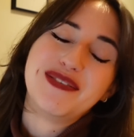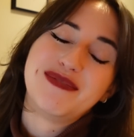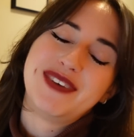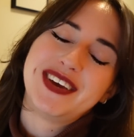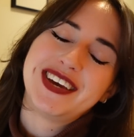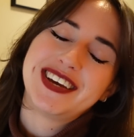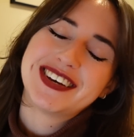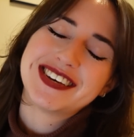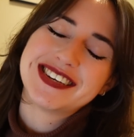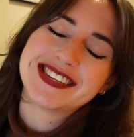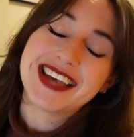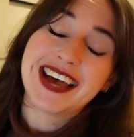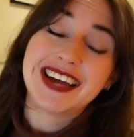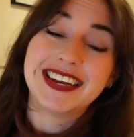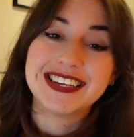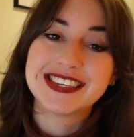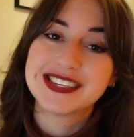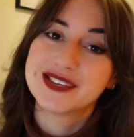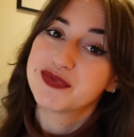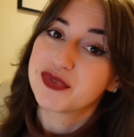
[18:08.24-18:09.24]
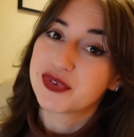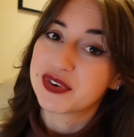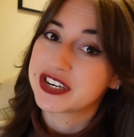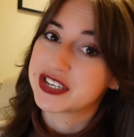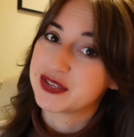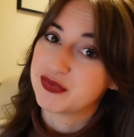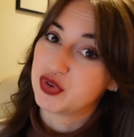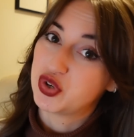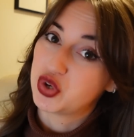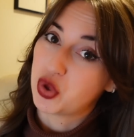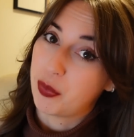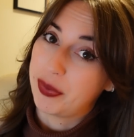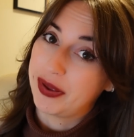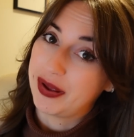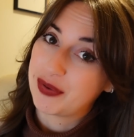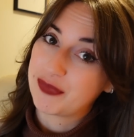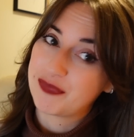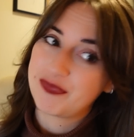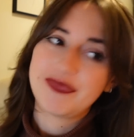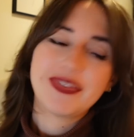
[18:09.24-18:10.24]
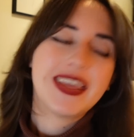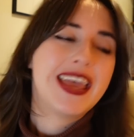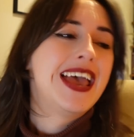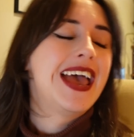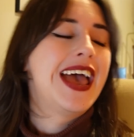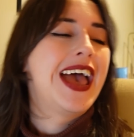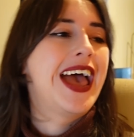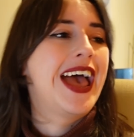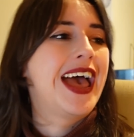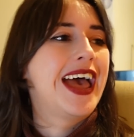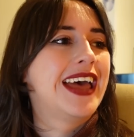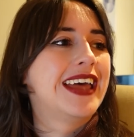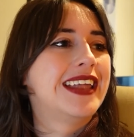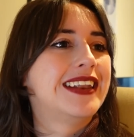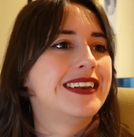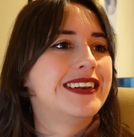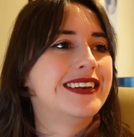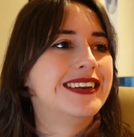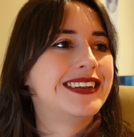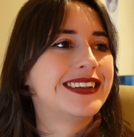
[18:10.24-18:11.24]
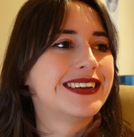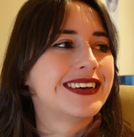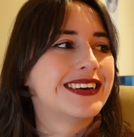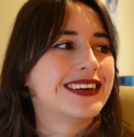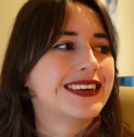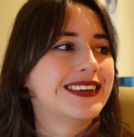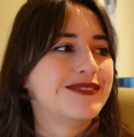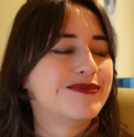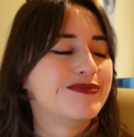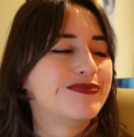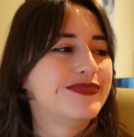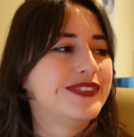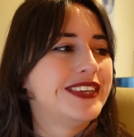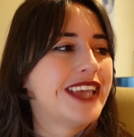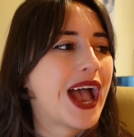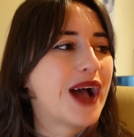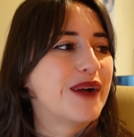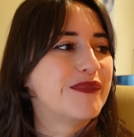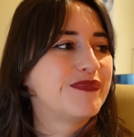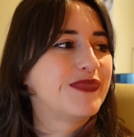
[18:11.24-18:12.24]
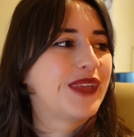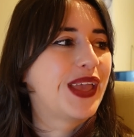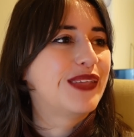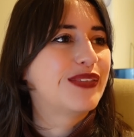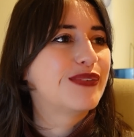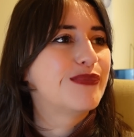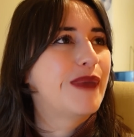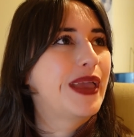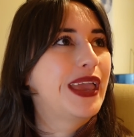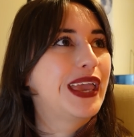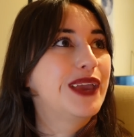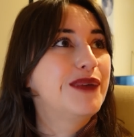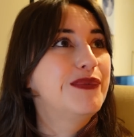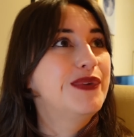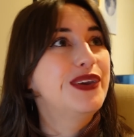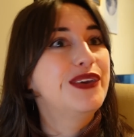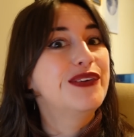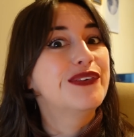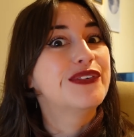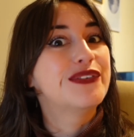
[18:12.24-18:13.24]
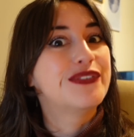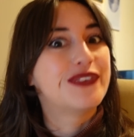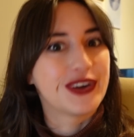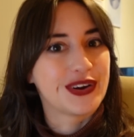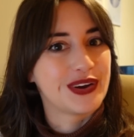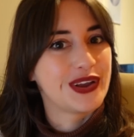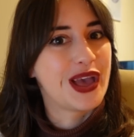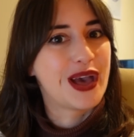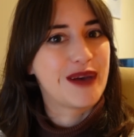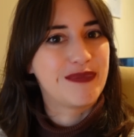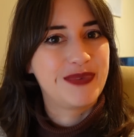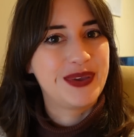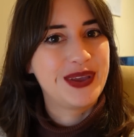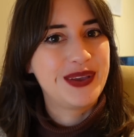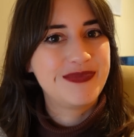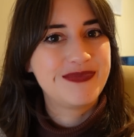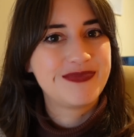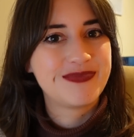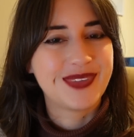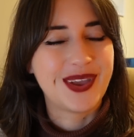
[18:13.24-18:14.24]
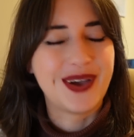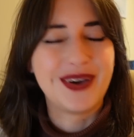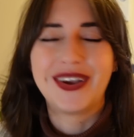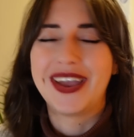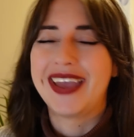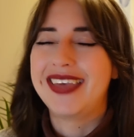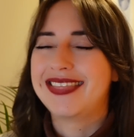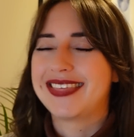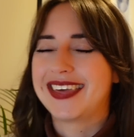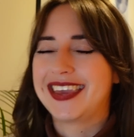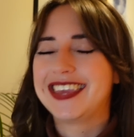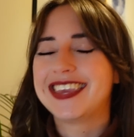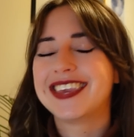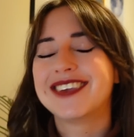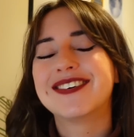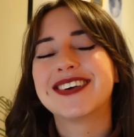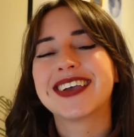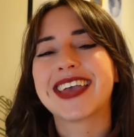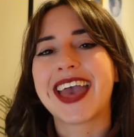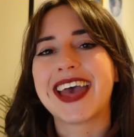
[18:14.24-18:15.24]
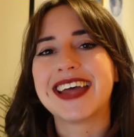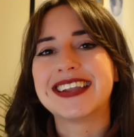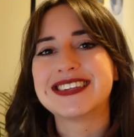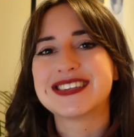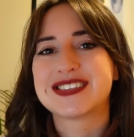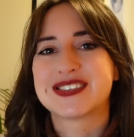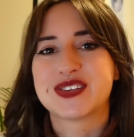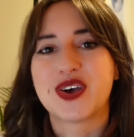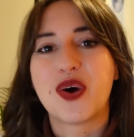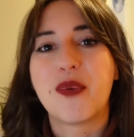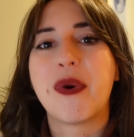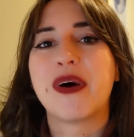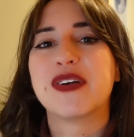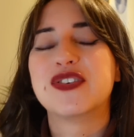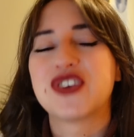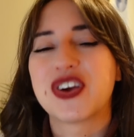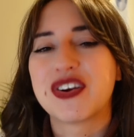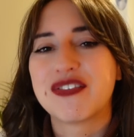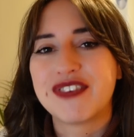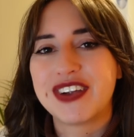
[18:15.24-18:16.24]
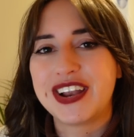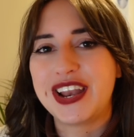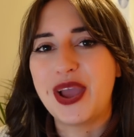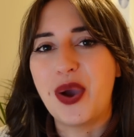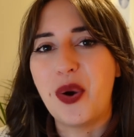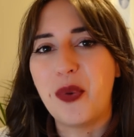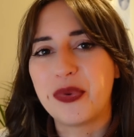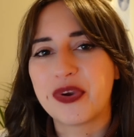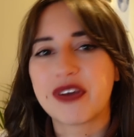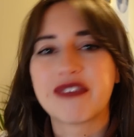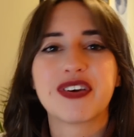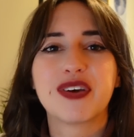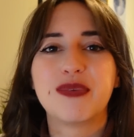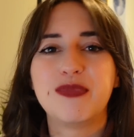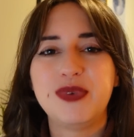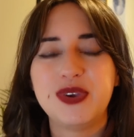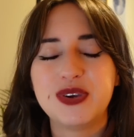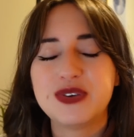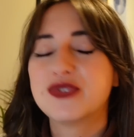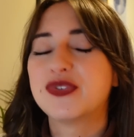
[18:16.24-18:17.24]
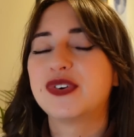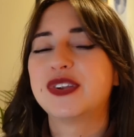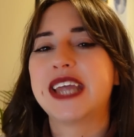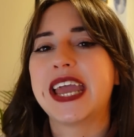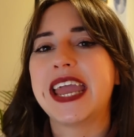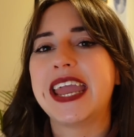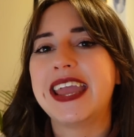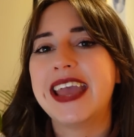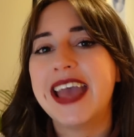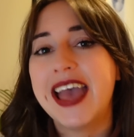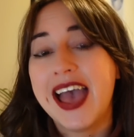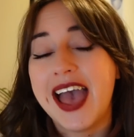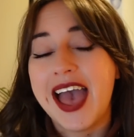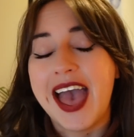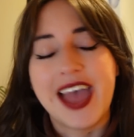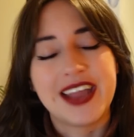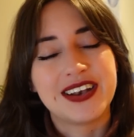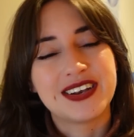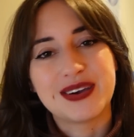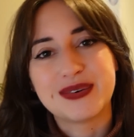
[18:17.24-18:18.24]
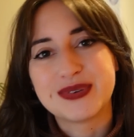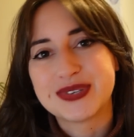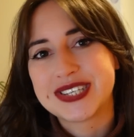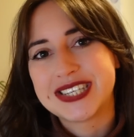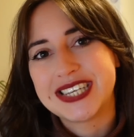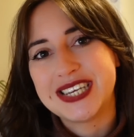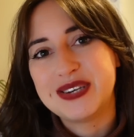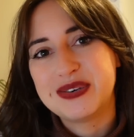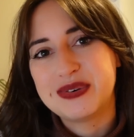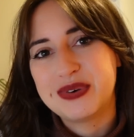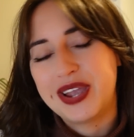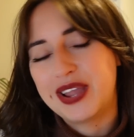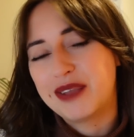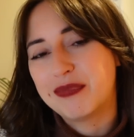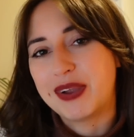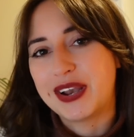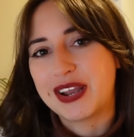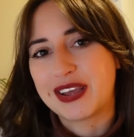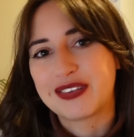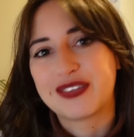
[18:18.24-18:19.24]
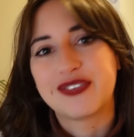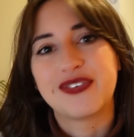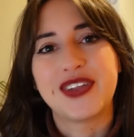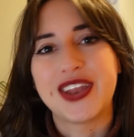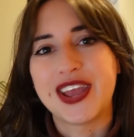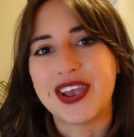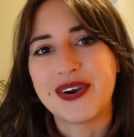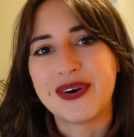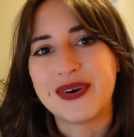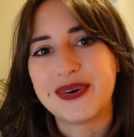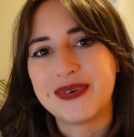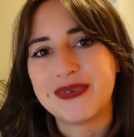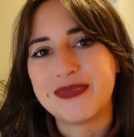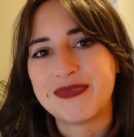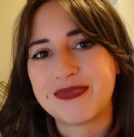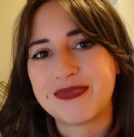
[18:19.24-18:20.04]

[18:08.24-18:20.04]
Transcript: Because I did some Christmas shopping, and yeah, it's making me very happy. Okay, thank you again so much. I really hope you're having a beautiful day, and I'll see you in my next video.